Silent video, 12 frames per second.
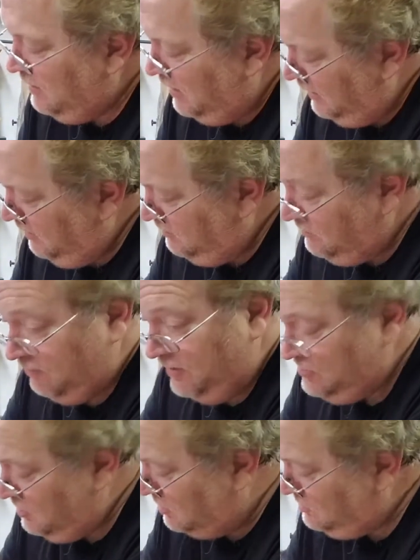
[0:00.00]
I use a
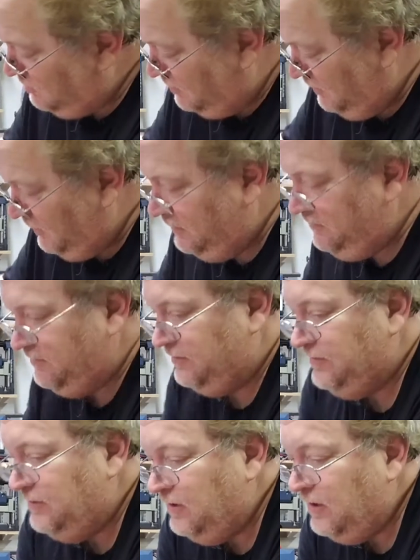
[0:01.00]
rechargeable on this.
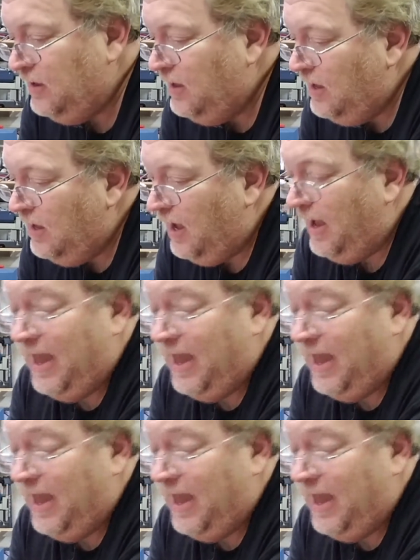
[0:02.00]
I